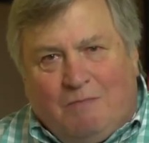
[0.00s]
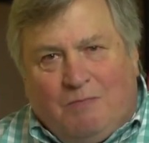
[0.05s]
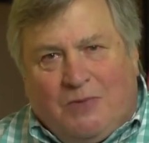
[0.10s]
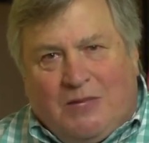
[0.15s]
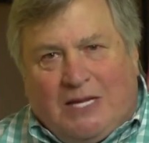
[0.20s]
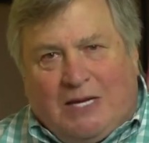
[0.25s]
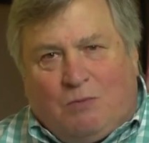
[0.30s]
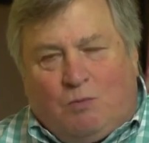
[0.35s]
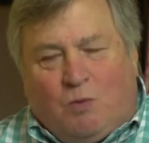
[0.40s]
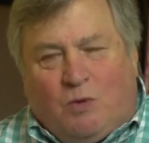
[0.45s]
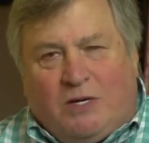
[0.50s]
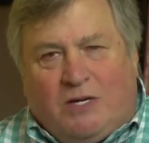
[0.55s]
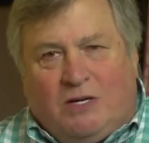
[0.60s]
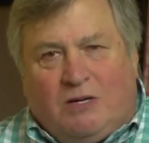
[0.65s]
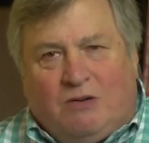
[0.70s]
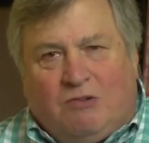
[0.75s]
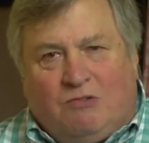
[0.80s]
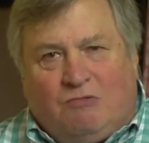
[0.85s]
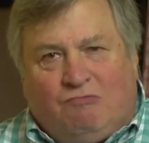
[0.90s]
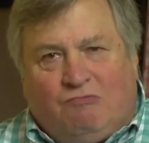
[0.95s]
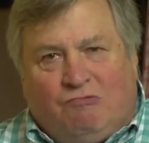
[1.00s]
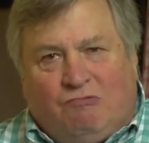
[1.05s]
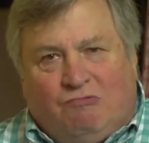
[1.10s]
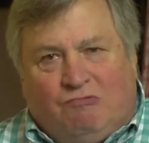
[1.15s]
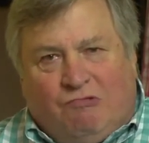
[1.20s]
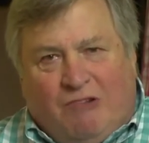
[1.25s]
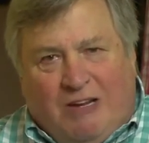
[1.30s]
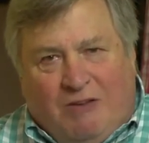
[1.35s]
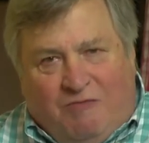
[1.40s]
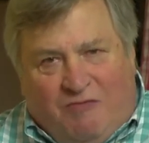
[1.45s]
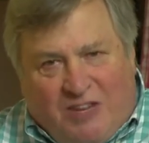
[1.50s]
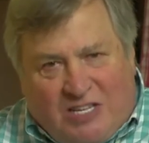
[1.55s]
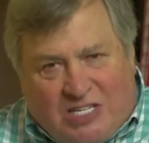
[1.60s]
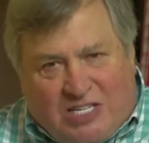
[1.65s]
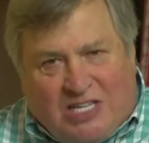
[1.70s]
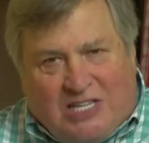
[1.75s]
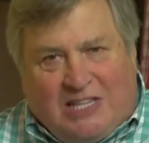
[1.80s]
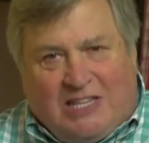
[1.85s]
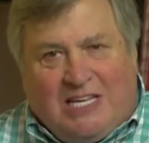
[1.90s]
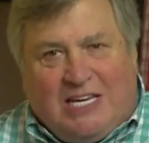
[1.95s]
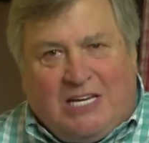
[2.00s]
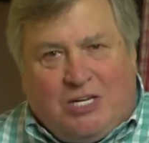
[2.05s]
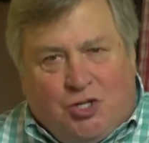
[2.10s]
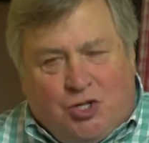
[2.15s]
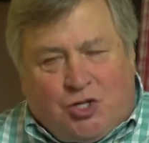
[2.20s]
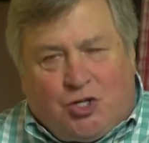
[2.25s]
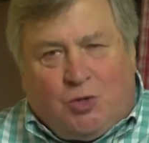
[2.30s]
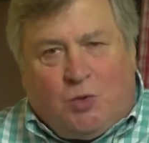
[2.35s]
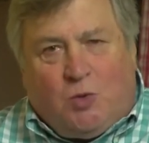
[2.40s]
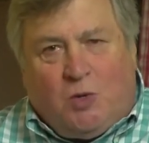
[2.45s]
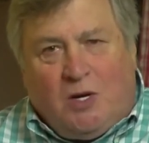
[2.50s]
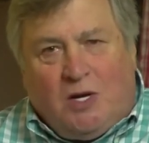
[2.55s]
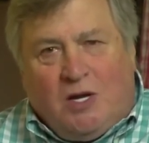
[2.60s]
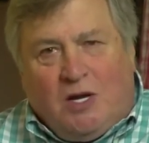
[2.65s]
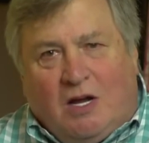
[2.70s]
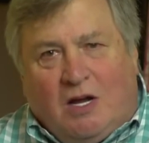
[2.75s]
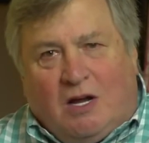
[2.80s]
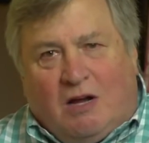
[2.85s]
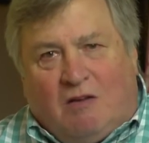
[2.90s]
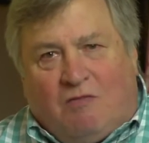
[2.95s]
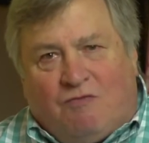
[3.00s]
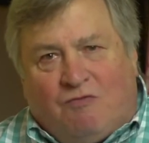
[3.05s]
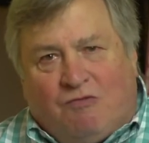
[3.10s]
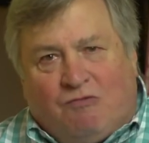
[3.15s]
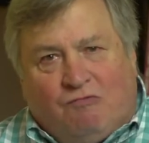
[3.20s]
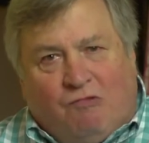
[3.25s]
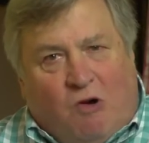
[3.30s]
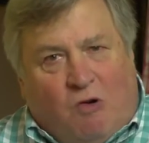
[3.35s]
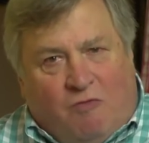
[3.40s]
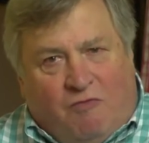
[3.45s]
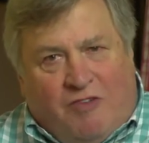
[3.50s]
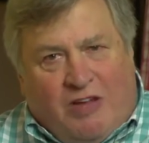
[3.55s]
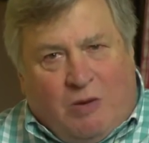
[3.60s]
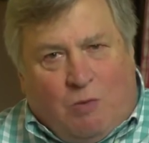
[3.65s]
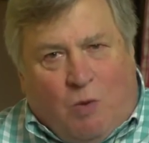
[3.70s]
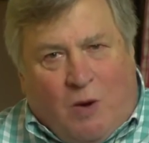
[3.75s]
that would revisit the issue of Roe v.